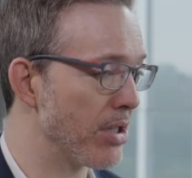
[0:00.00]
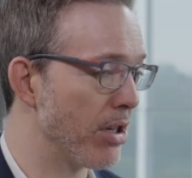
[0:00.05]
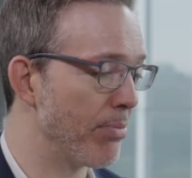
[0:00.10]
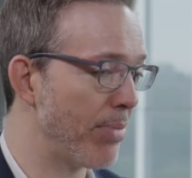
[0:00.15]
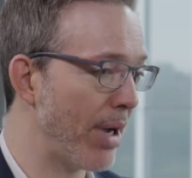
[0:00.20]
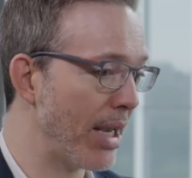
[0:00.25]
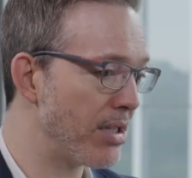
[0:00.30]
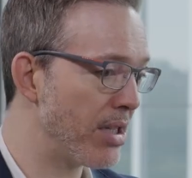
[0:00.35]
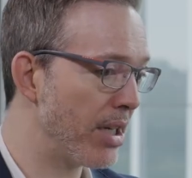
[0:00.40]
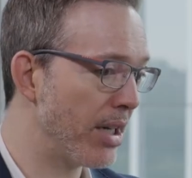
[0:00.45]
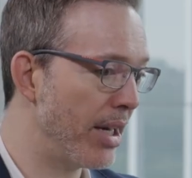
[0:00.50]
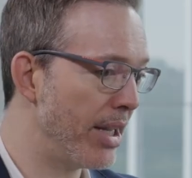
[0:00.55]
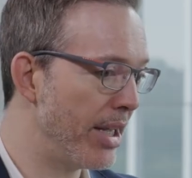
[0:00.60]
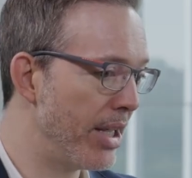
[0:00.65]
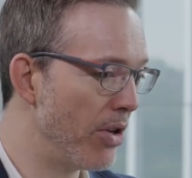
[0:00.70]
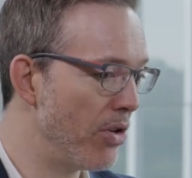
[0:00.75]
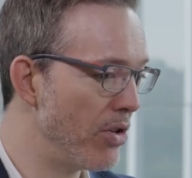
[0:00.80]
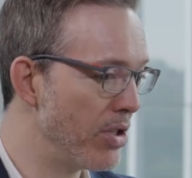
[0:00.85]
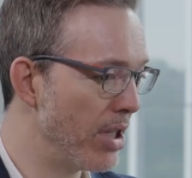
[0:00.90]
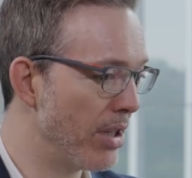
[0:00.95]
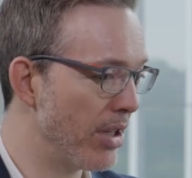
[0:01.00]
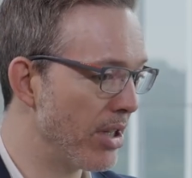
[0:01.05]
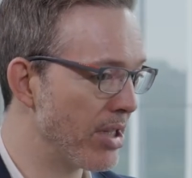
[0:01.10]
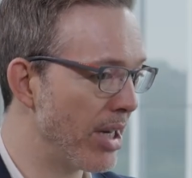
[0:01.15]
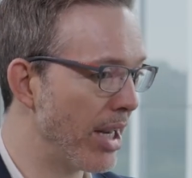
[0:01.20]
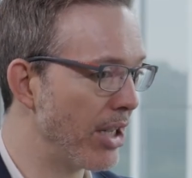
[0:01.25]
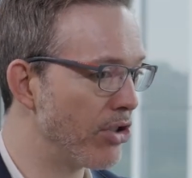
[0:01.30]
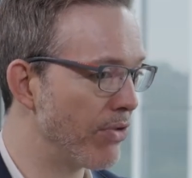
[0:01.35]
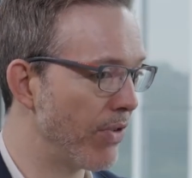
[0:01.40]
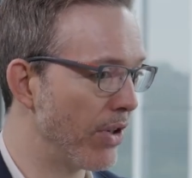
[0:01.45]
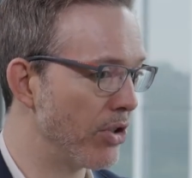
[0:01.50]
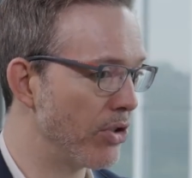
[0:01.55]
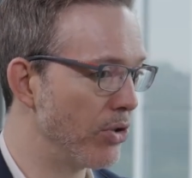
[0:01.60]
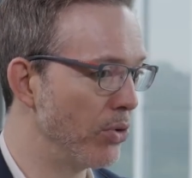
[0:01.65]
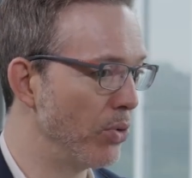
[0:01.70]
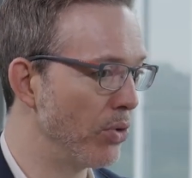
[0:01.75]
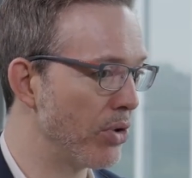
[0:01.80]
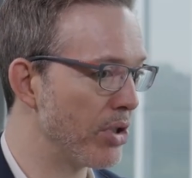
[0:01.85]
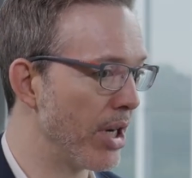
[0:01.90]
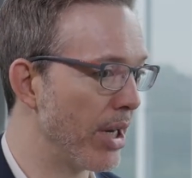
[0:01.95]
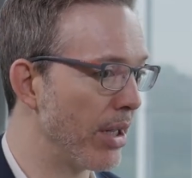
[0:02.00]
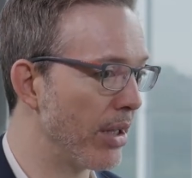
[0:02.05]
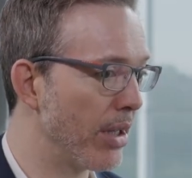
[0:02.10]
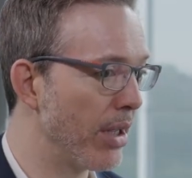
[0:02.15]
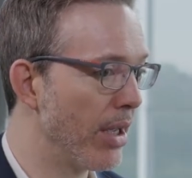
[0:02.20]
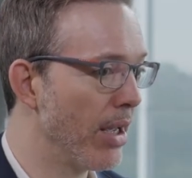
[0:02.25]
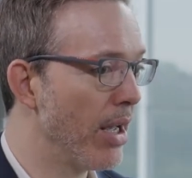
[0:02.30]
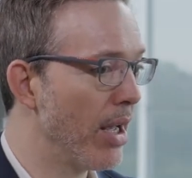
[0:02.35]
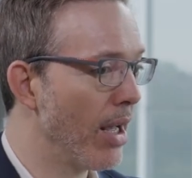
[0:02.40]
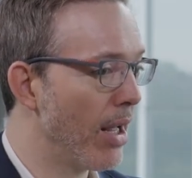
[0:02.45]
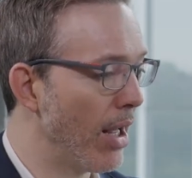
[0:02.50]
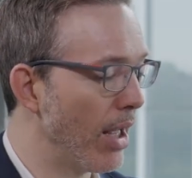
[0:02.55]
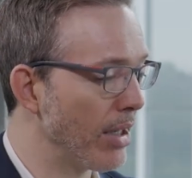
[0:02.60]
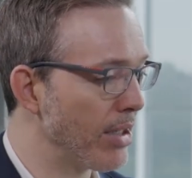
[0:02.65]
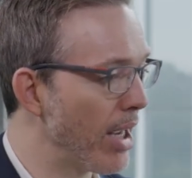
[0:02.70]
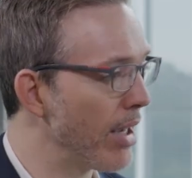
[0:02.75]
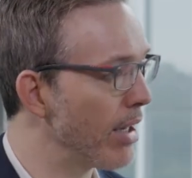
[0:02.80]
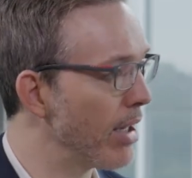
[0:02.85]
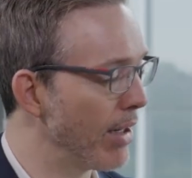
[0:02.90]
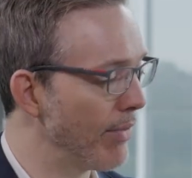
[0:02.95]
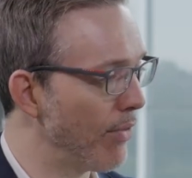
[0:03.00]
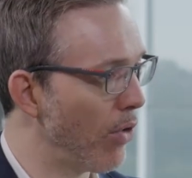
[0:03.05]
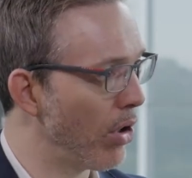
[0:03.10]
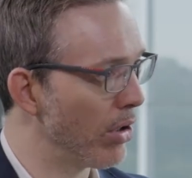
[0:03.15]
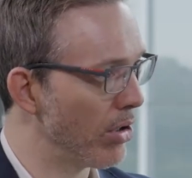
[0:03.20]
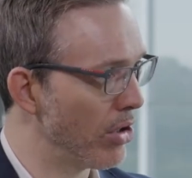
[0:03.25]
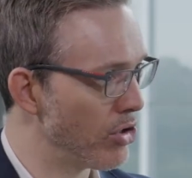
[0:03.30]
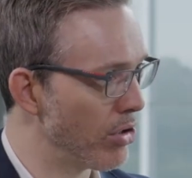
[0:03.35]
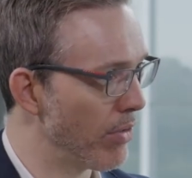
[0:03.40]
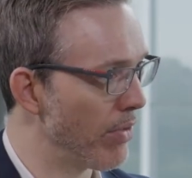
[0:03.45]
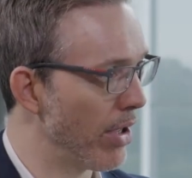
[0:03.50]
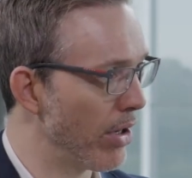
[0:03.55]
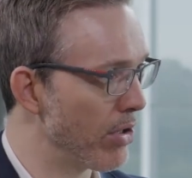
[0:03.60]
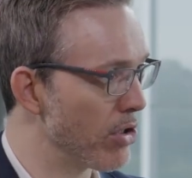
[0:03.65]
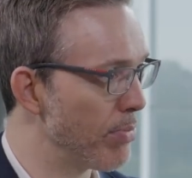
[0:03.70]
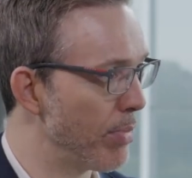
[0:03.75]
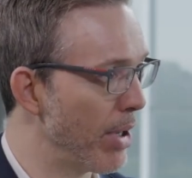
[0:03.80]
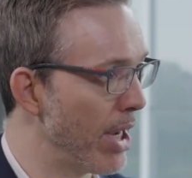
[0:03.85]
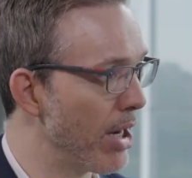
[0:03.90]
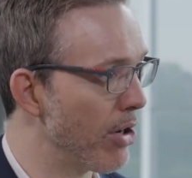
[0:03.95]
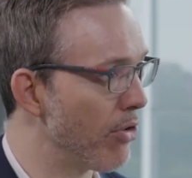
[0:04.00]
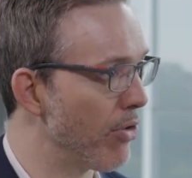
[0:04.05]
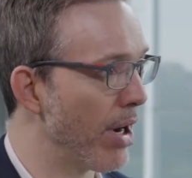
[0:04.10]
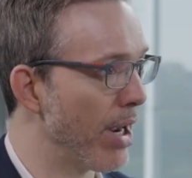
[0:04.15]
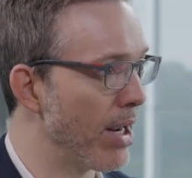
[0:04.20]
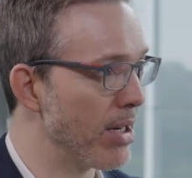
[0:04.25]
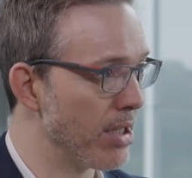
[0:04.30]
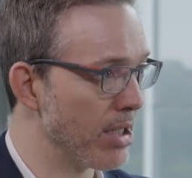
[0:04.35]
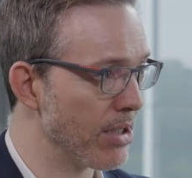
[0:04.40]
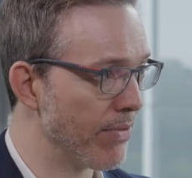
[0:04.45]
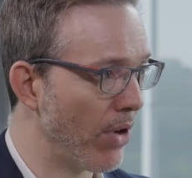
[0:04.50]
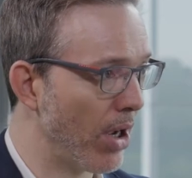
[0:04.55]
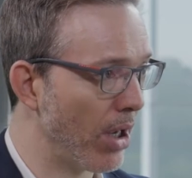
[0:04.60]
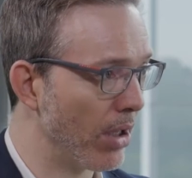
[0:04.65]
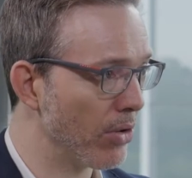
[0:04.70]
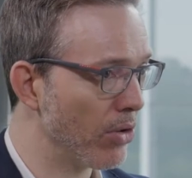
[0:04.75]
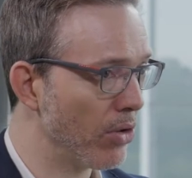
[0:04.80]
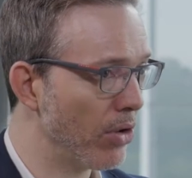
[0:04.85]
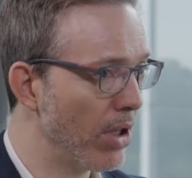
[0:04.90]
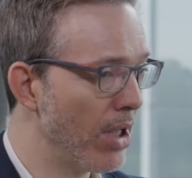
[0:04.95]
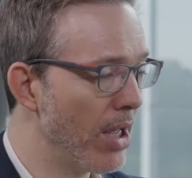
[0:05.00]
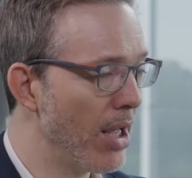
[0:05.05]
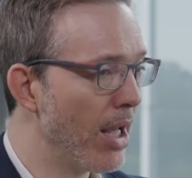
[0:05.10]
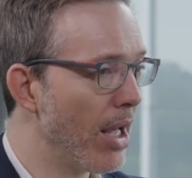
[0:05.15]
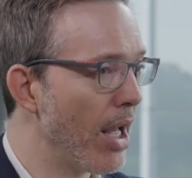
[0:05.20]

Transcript: So basically using this hedge fund tool set, taking advantage of those pair trades is vital.